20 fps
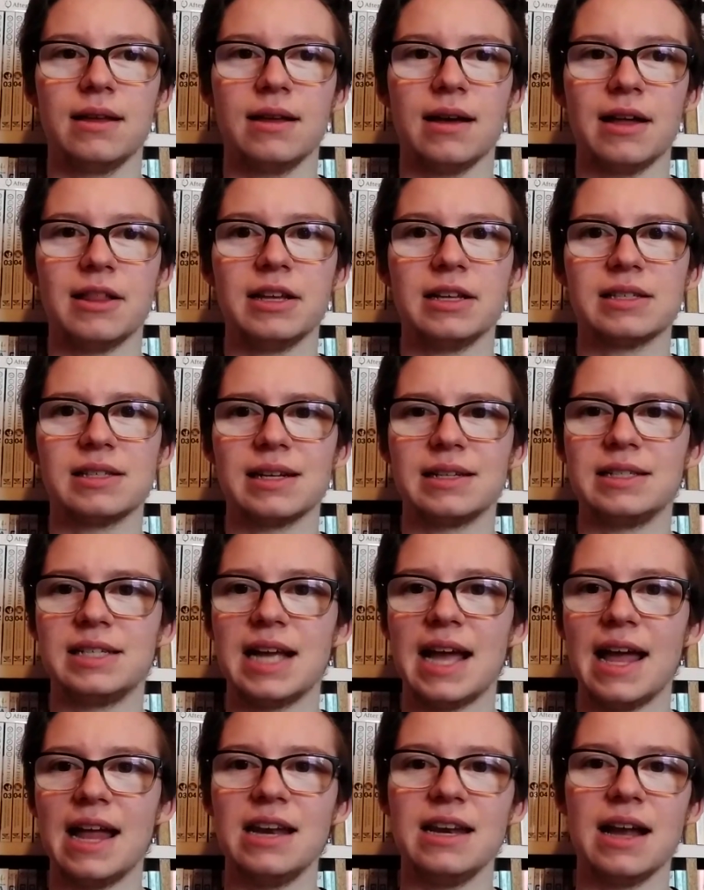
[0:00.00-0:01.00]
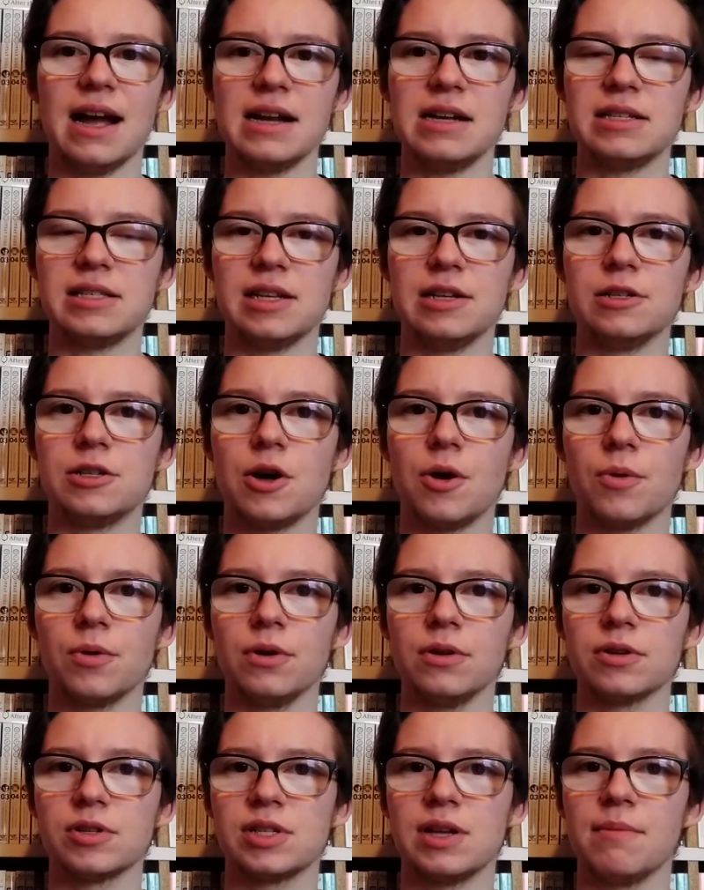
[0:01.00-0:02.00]
think it's like 10 nights in
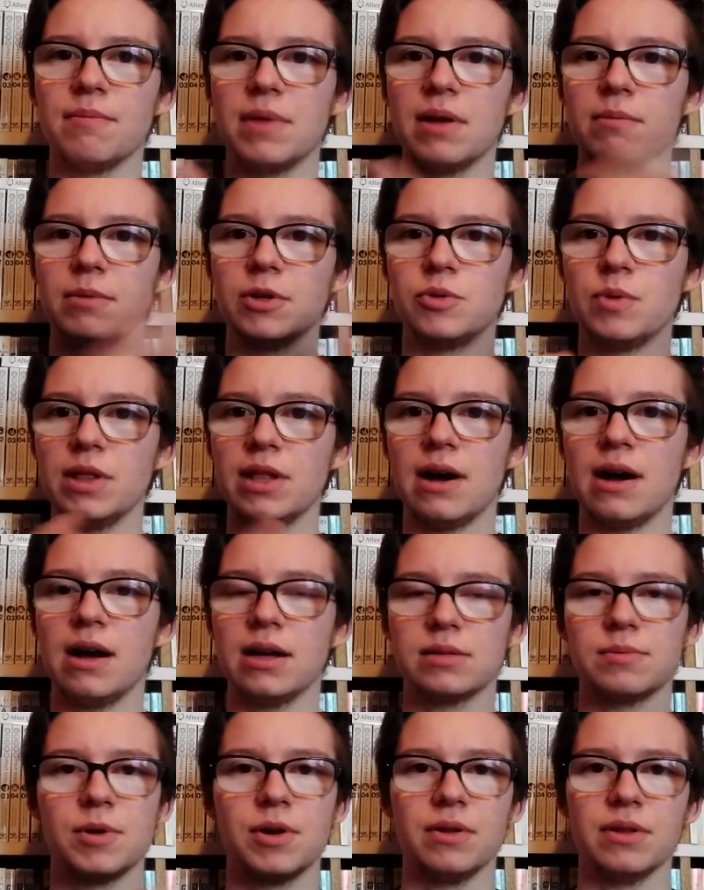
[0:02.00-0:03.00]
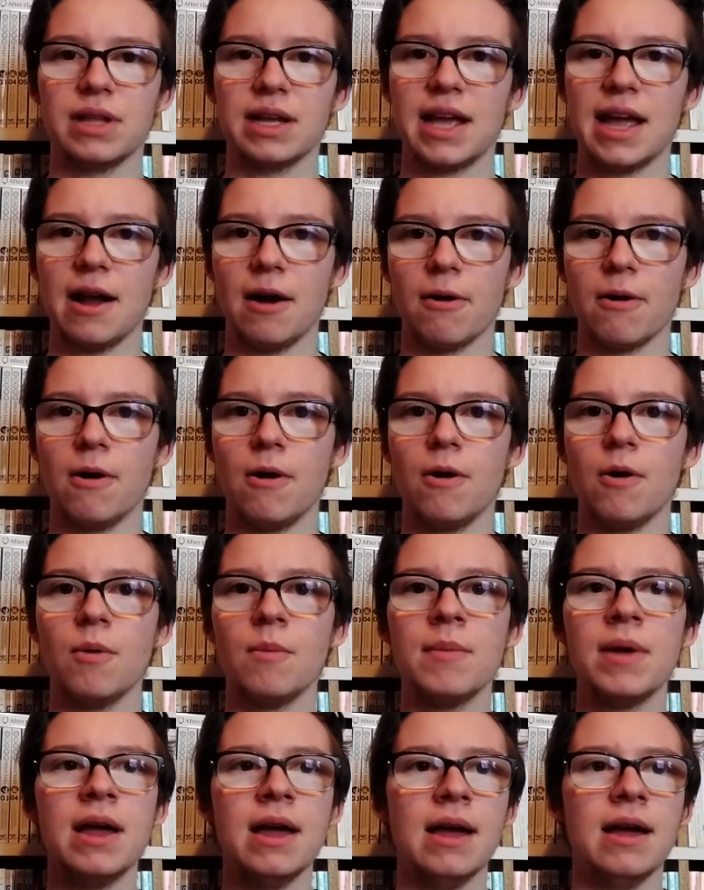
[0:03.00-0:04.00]
total or something between the hospital and the care
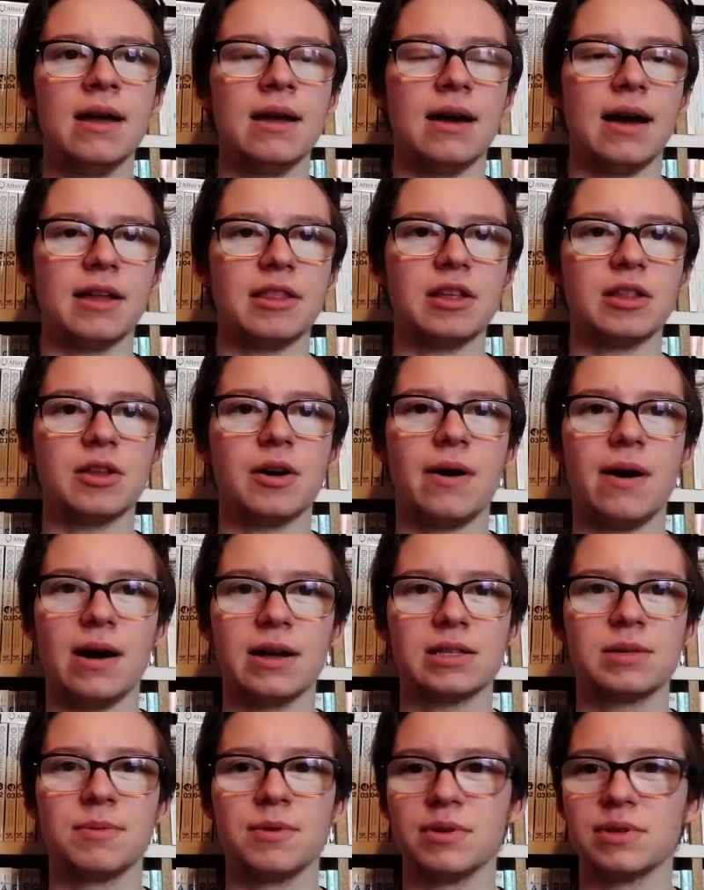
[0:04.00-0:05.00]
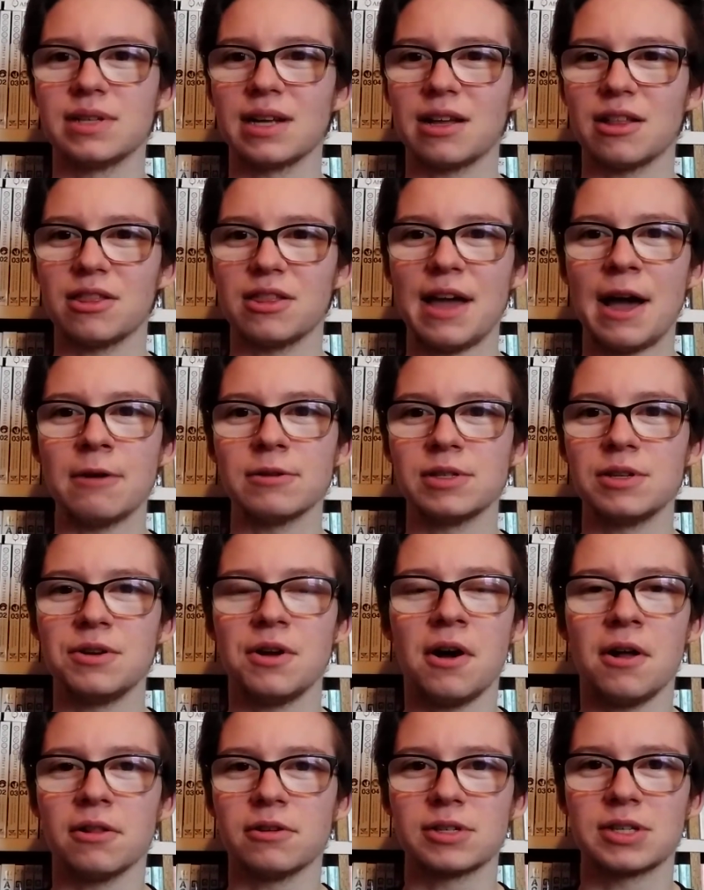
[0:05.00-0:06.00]
home. I think the hospital is like
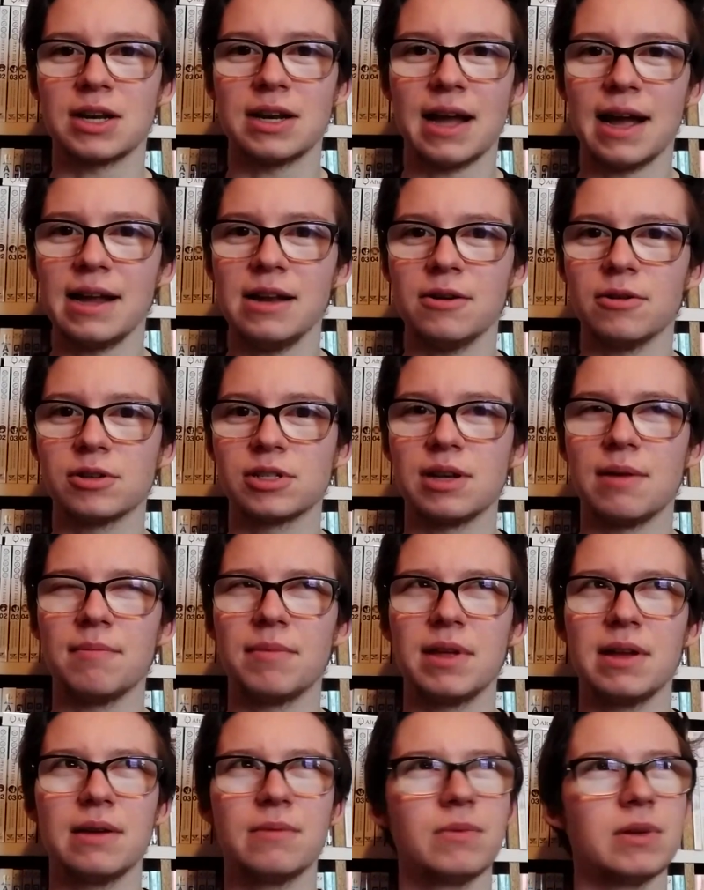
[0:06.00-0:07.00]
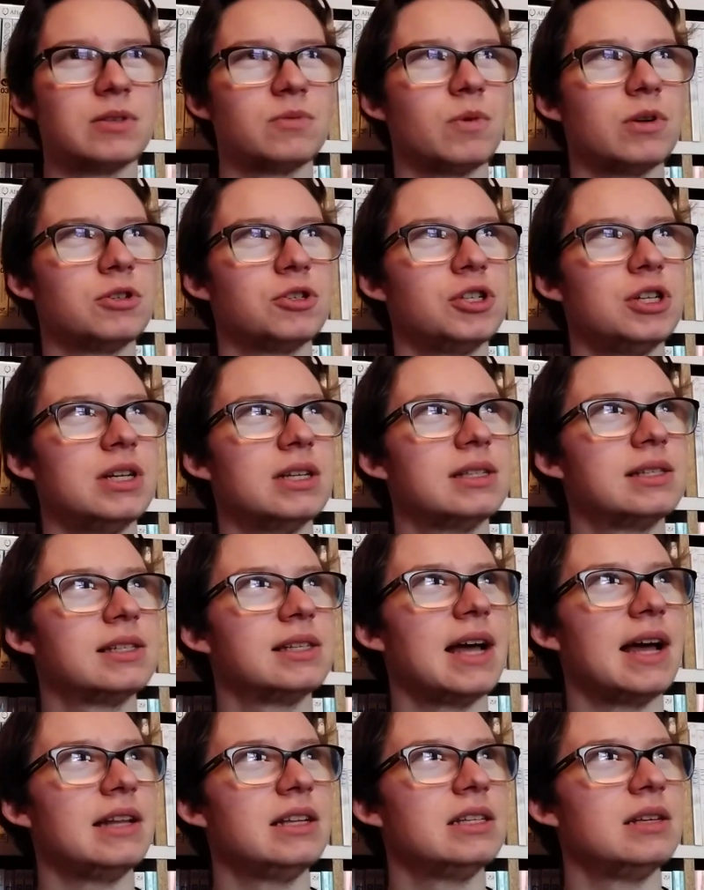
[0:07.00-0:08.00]
$1,000 a night or something is what she had
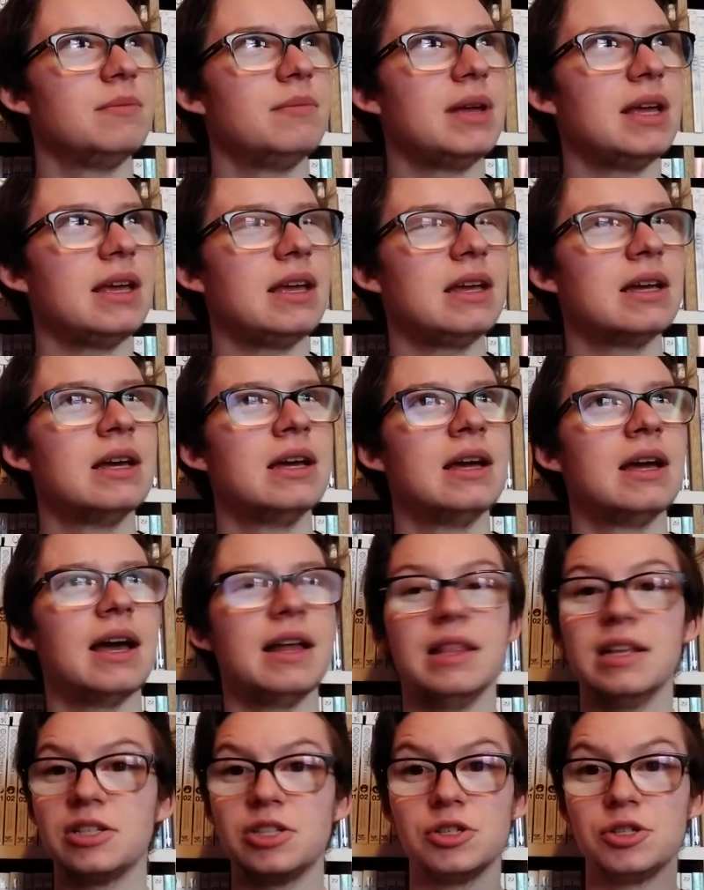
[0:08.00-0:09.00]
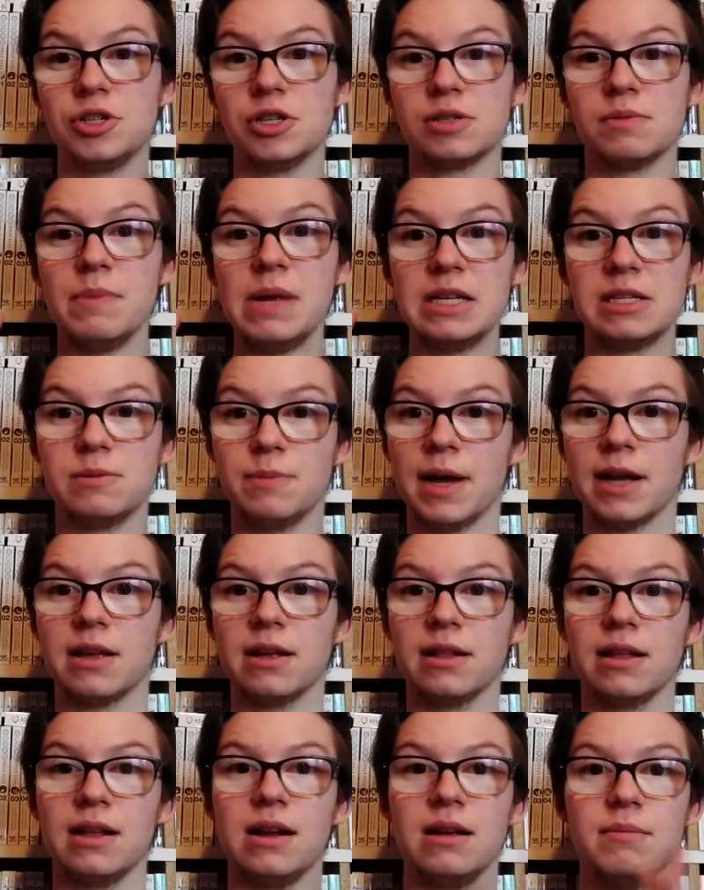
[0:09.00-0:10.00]
said to me. And this is just me
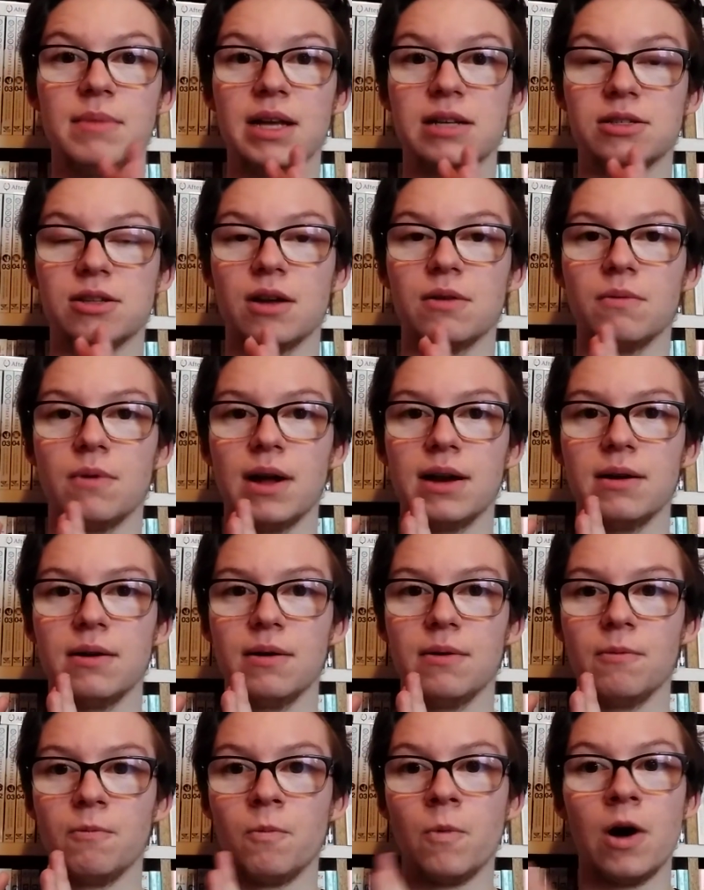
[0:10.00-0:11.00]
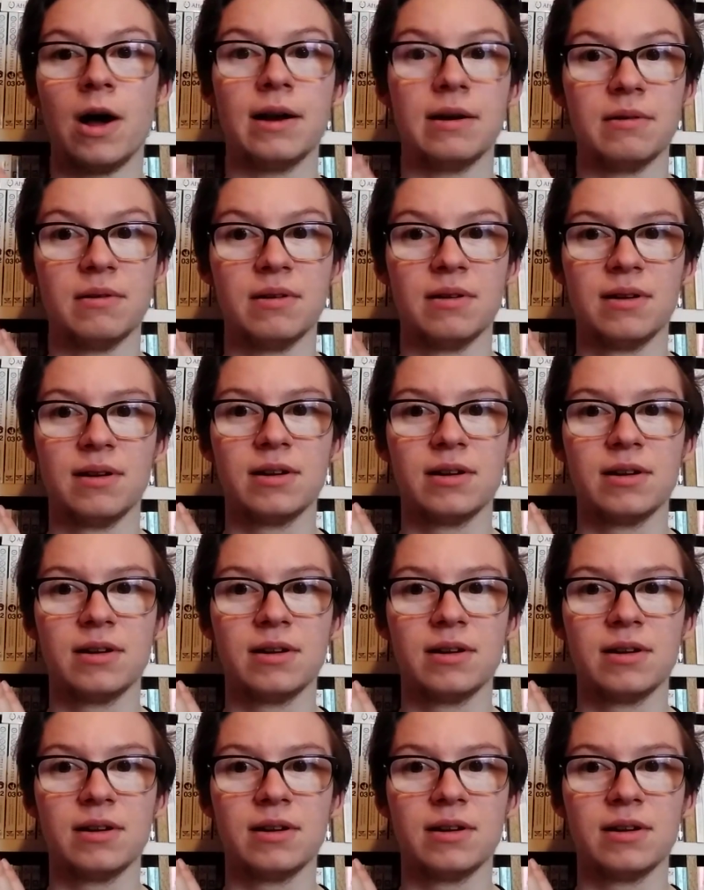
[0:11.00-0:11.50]
speculating based on what one